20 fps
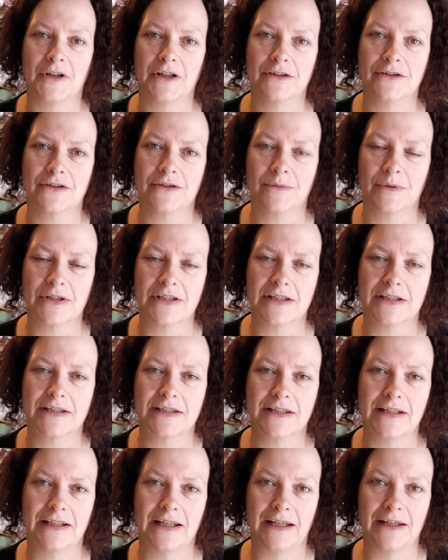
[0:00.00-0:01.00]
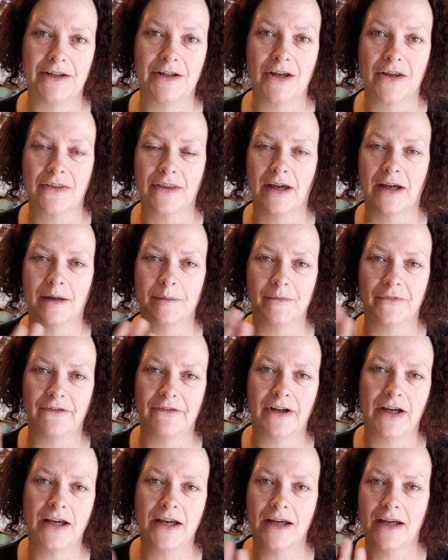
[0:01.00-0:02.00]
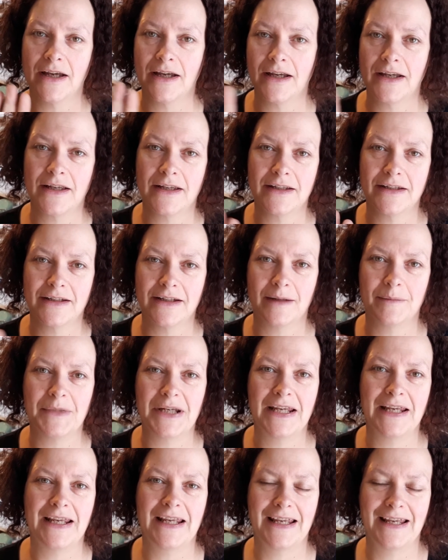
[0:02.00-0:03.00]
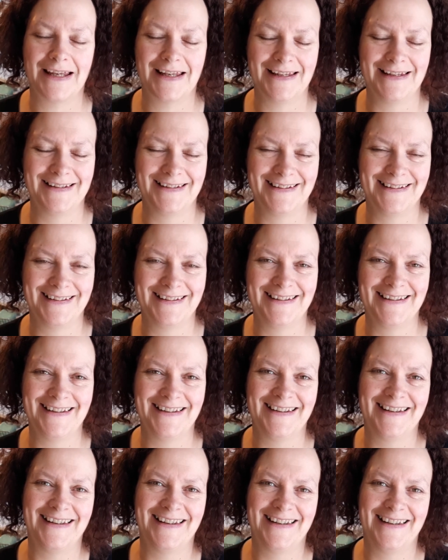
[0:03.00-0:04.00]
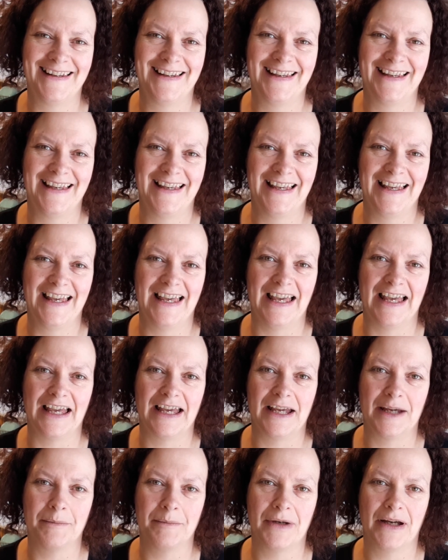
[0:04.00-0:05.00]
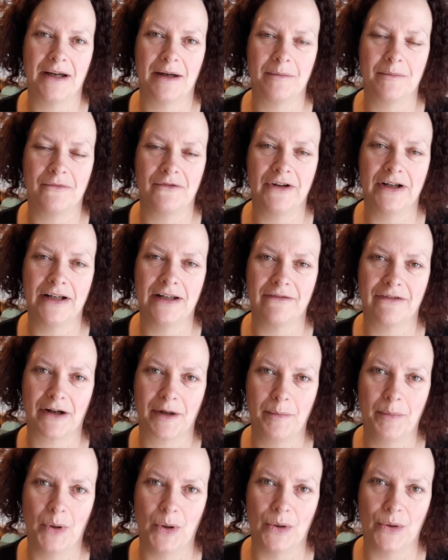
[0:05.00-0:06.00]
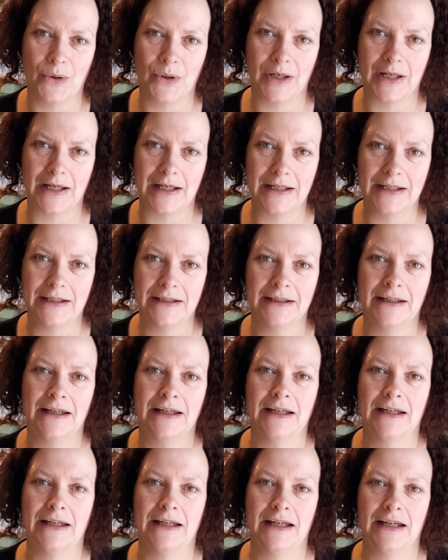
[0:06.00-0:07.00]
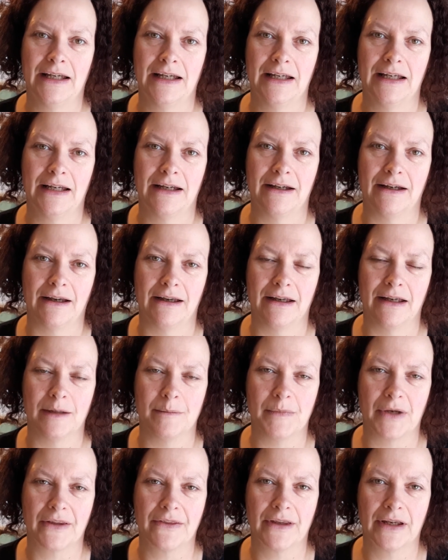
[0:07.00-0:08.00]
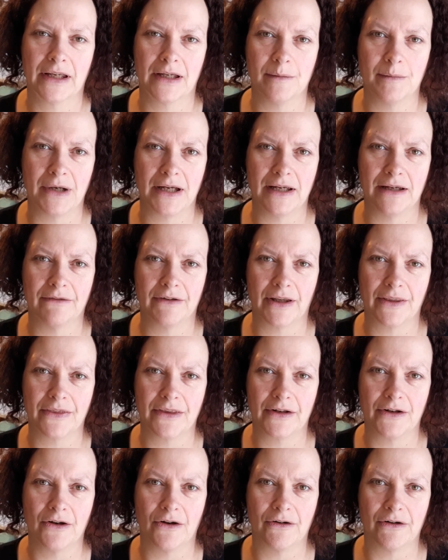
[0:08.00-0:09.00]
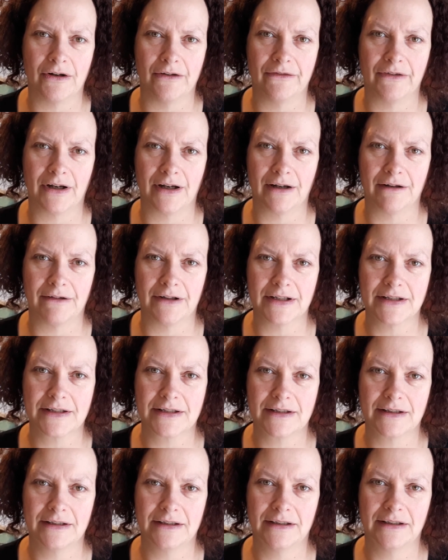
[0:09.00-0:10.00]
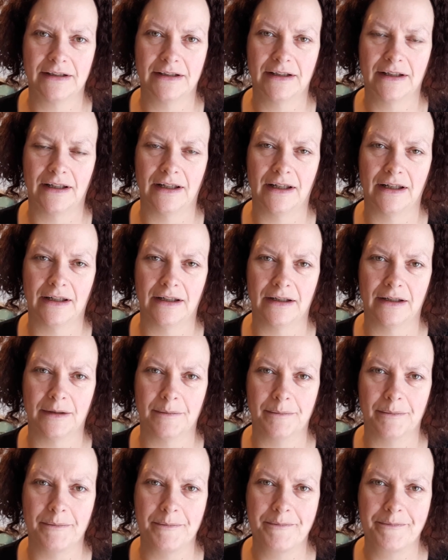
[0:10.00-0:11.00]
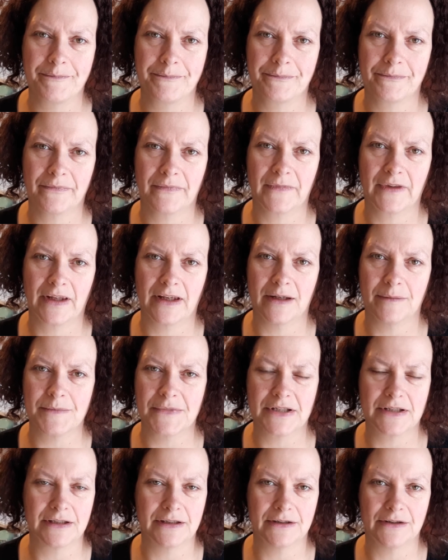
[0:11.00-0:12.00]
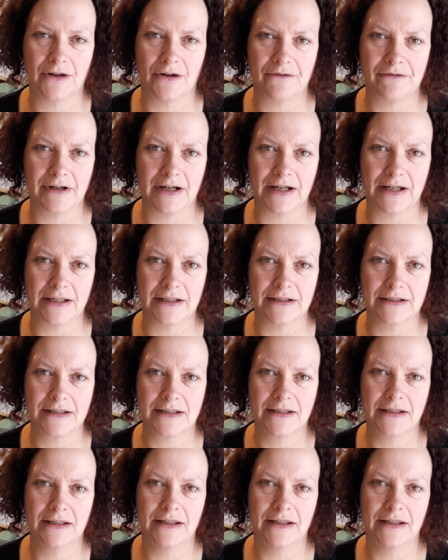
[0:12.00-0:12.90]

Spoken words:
Just wanted to let you know that I'm fine, I'm here. I'm really very poorly. I think I might have had the norovirus. I'm still not right.